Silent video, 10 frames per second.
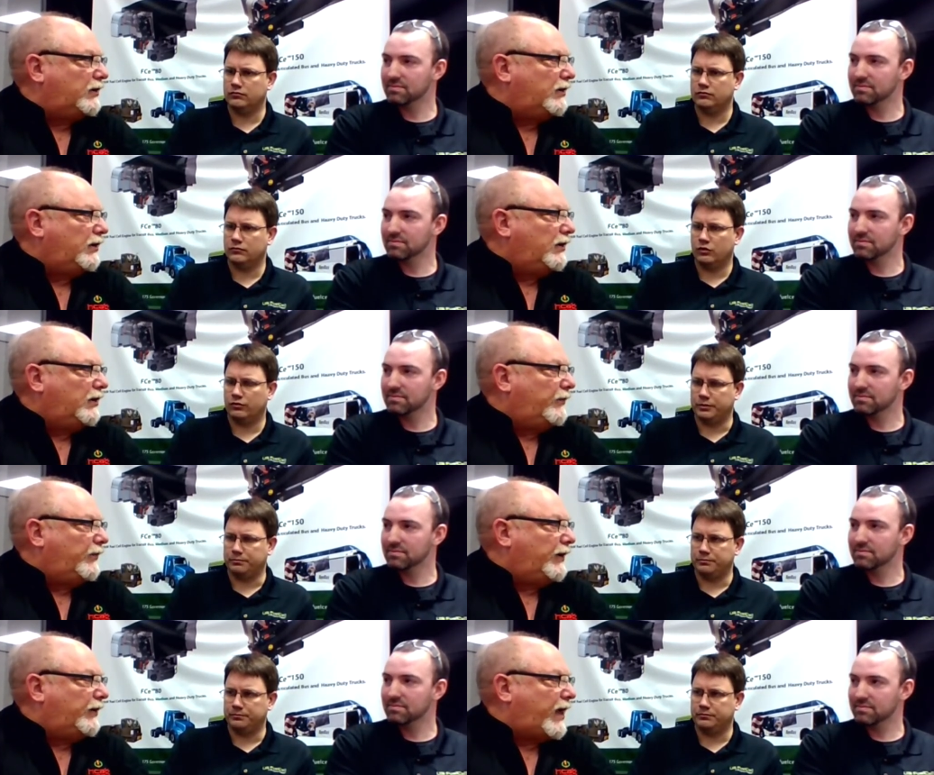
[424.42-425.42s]
Speaker 1: Right. But a
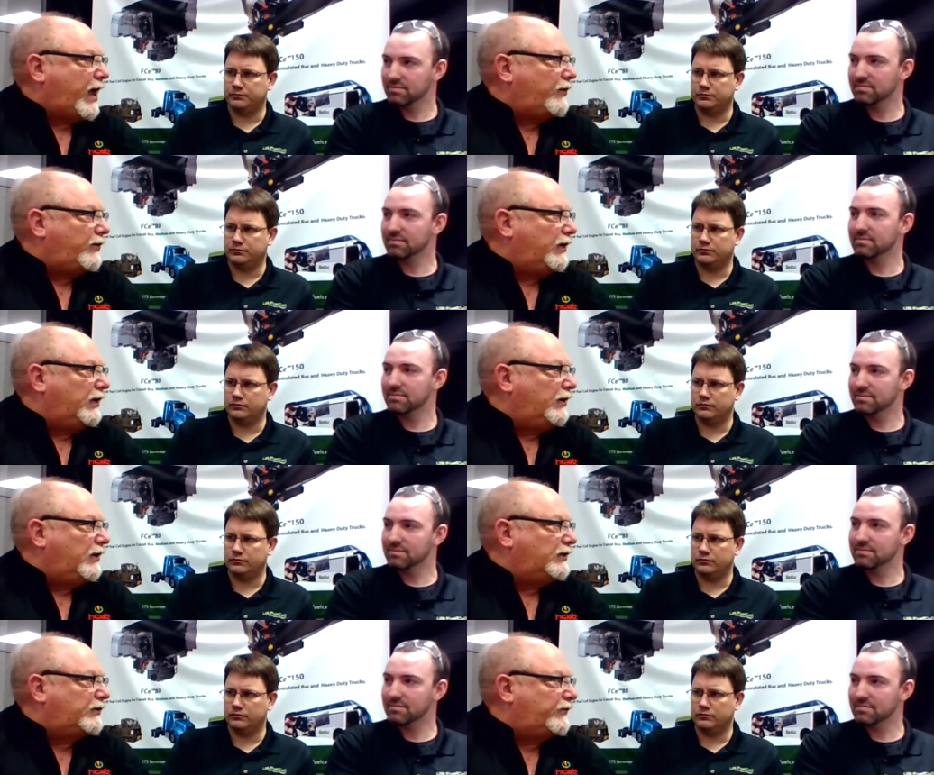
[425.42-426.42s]
battery,
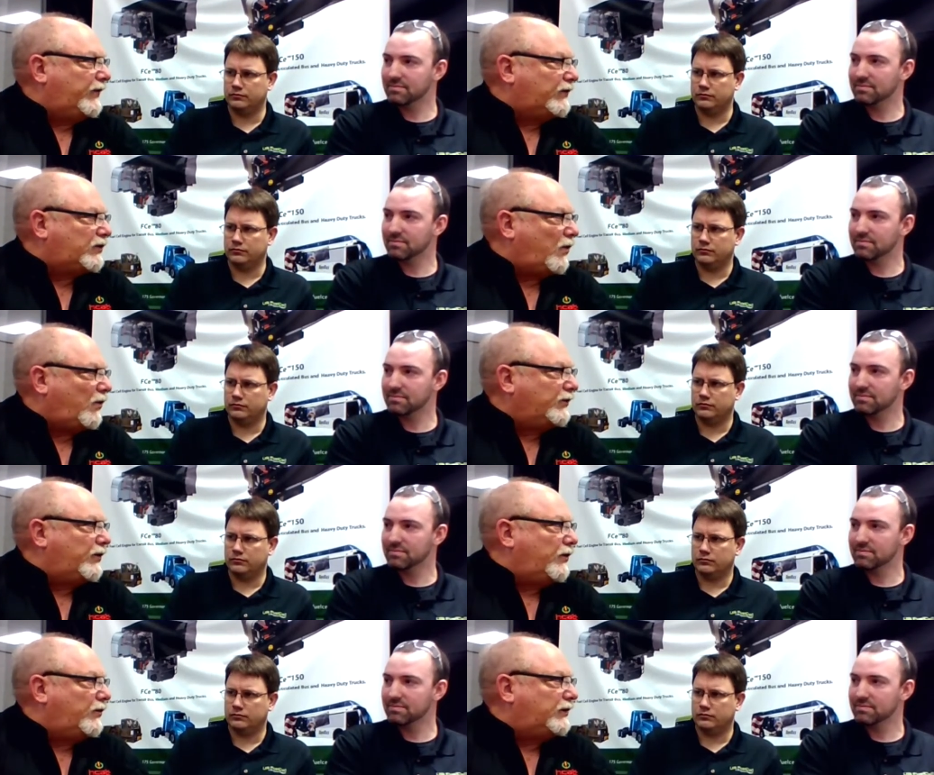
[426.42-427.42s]
it's if it's cold
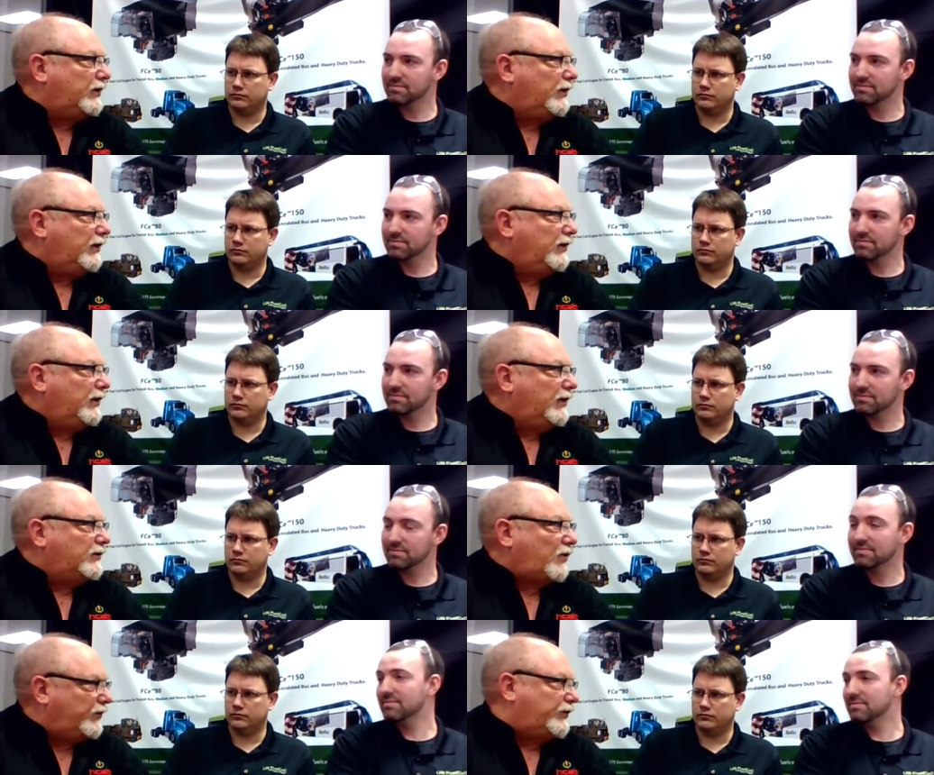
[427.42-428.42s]
soaked, is
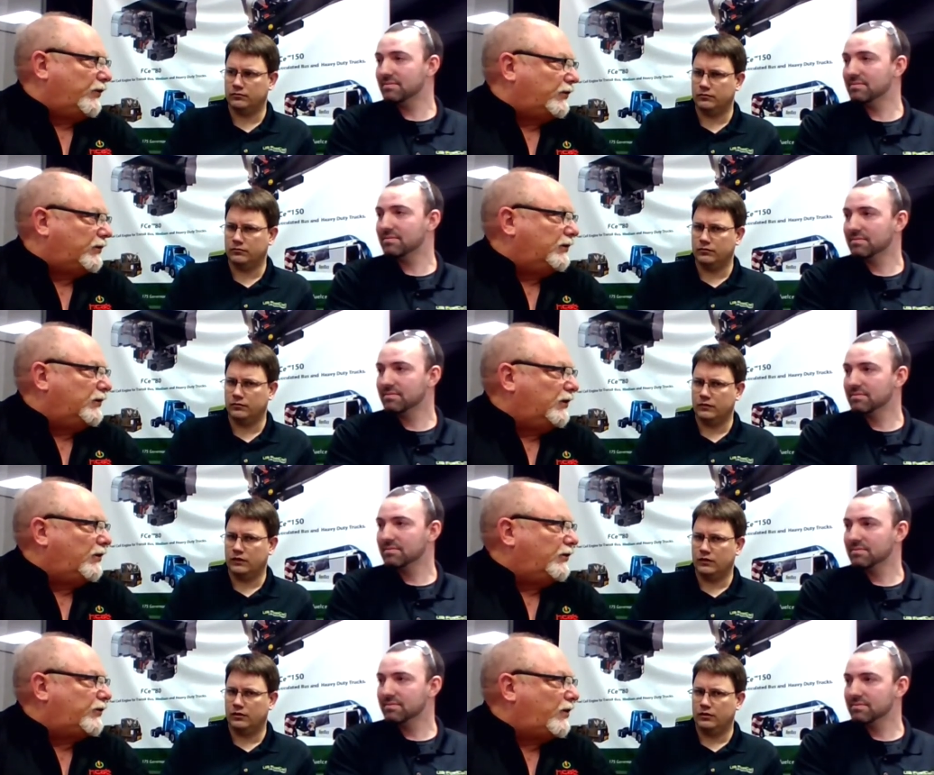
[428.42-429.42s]
cold soaked. You know,
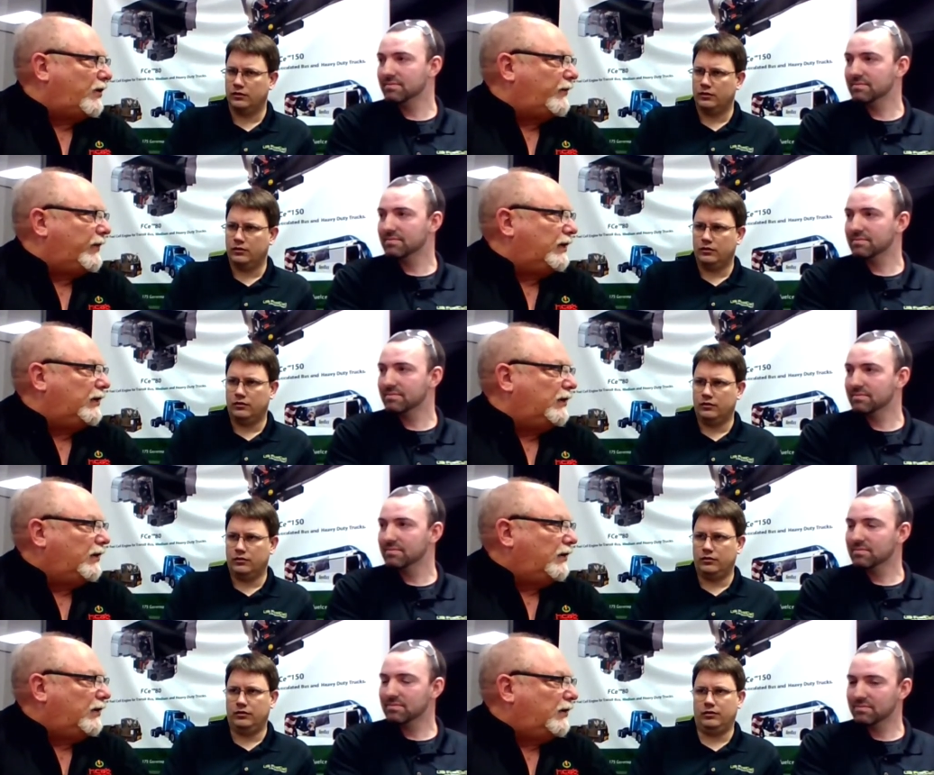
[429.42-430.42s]
so I mean,
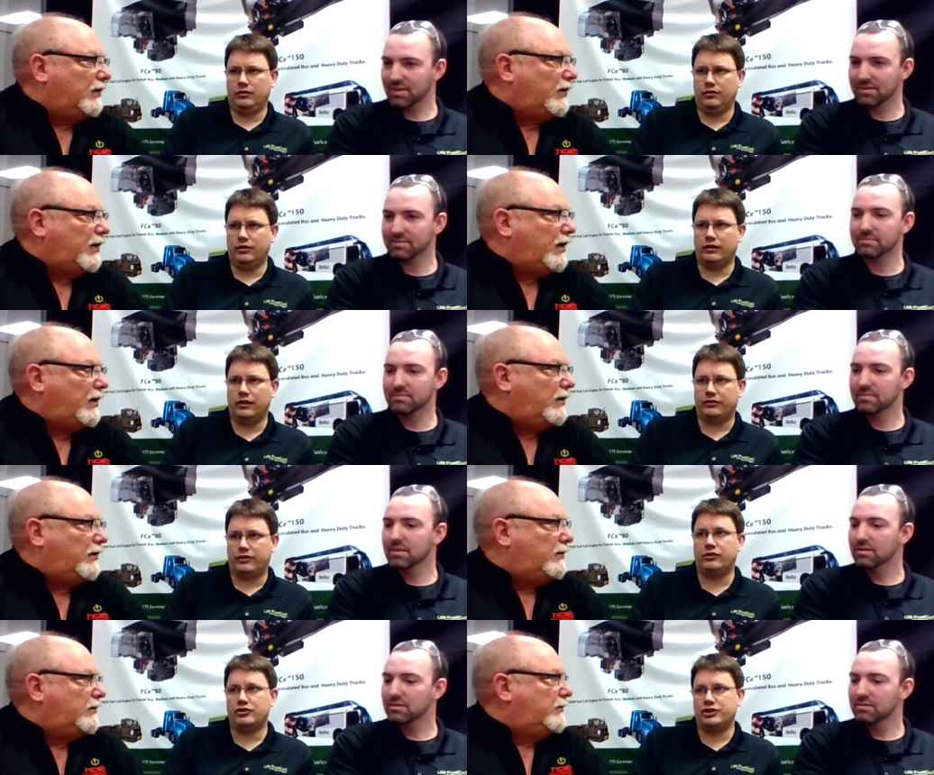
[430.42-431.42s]
Speaker 2: you get less
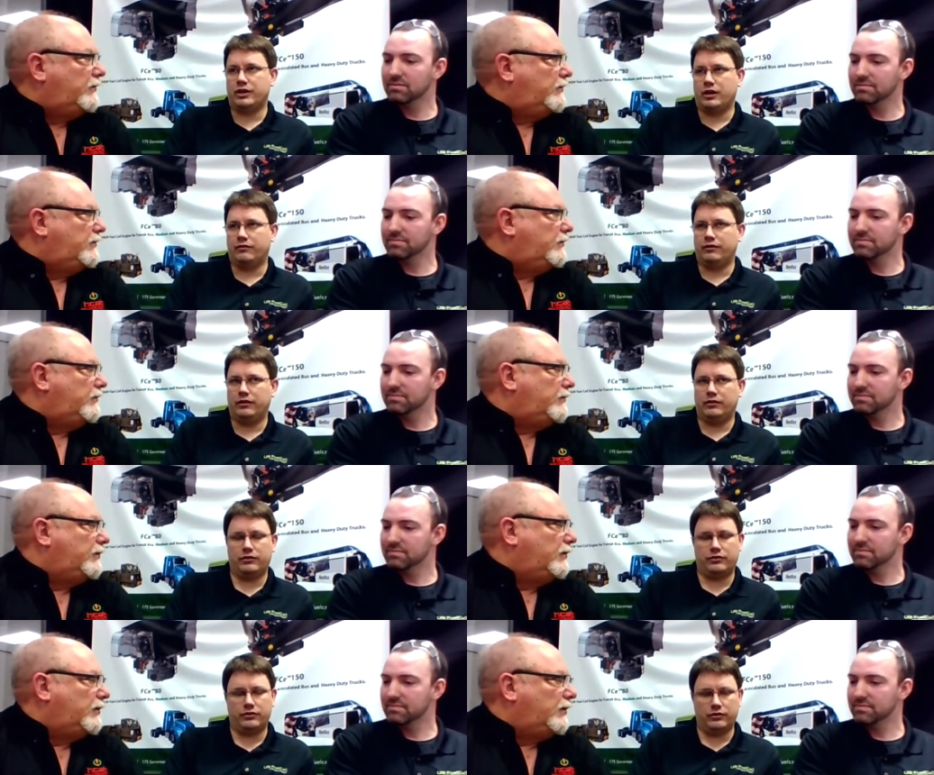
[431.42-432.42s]
energy out of it, and
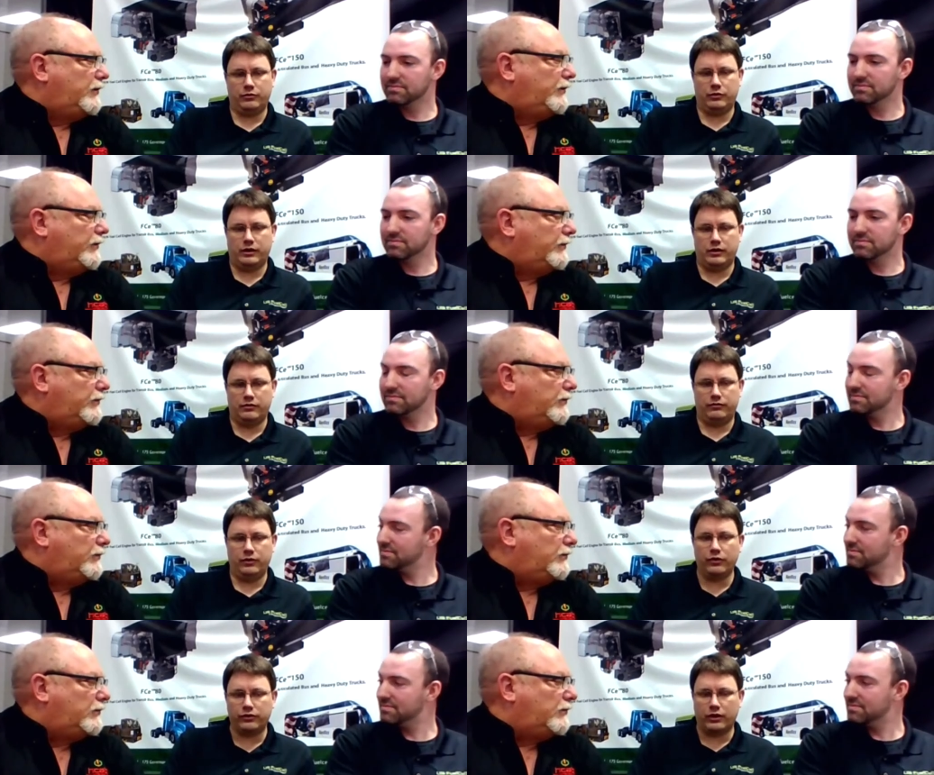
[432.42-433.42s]
certainly when a fuel
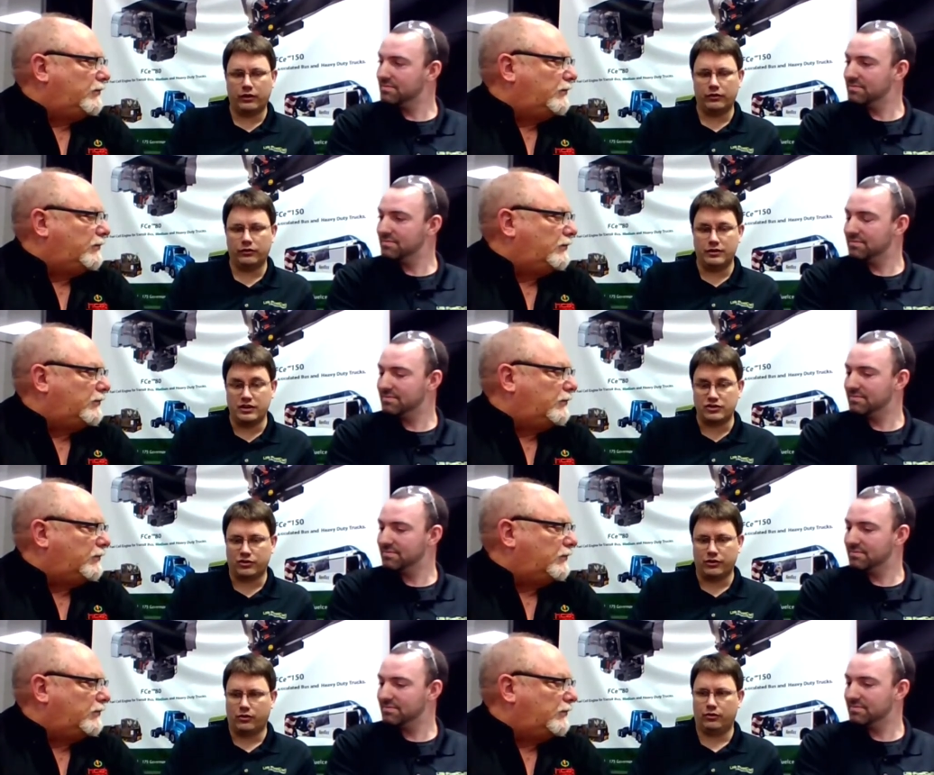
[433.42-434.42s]
cell is initially
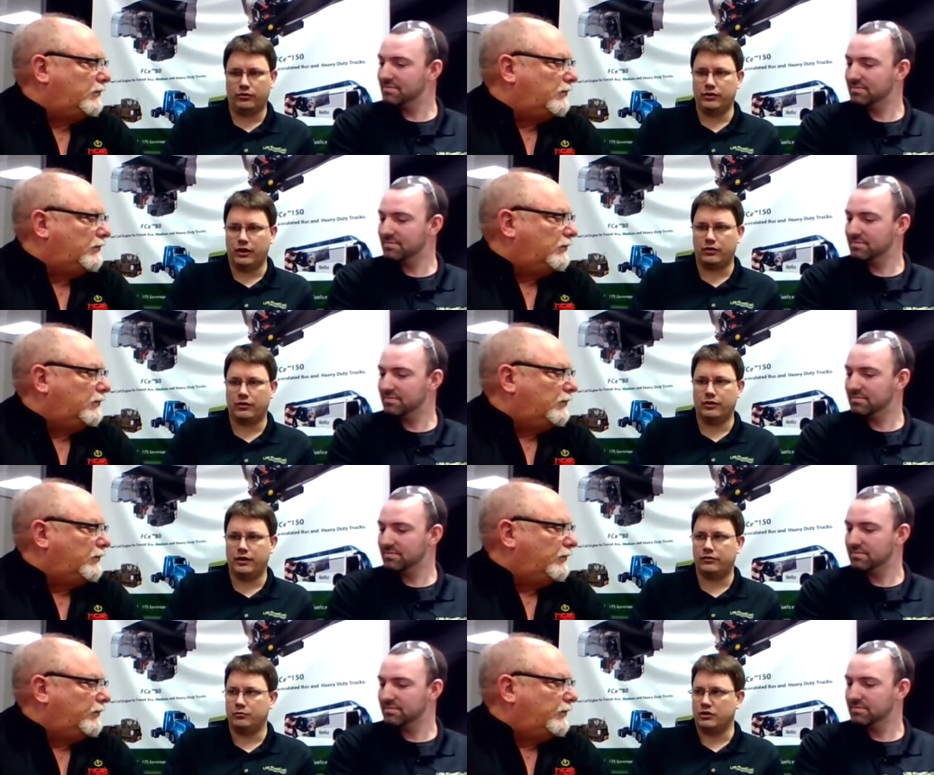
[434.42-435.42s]
cold, you're not going to get as
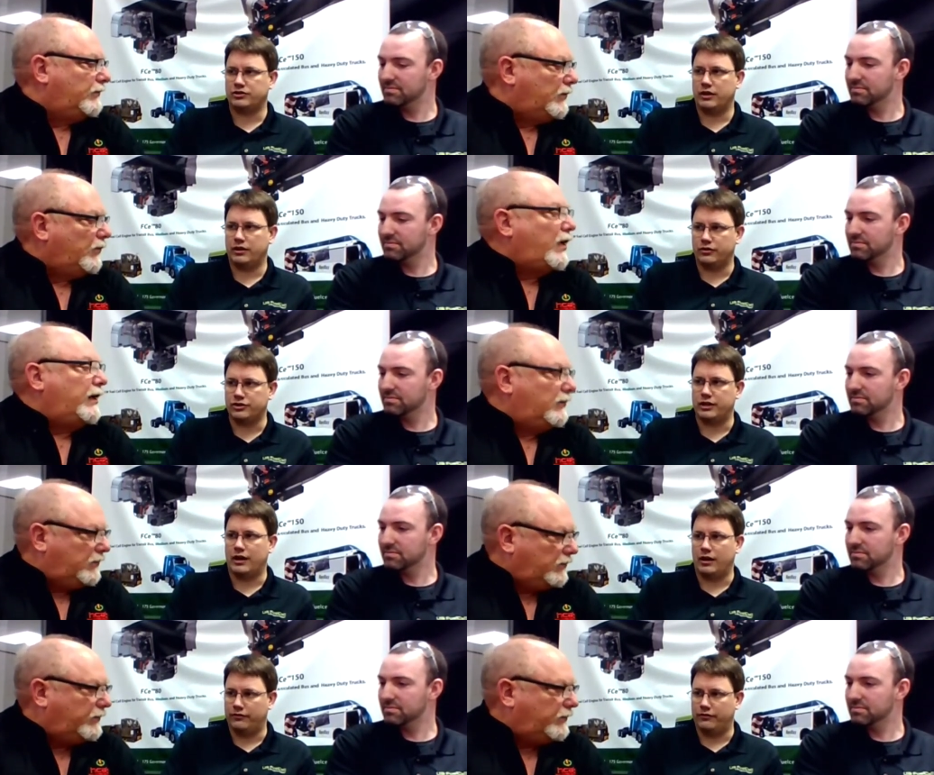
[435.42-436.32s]
much energy right. out of it.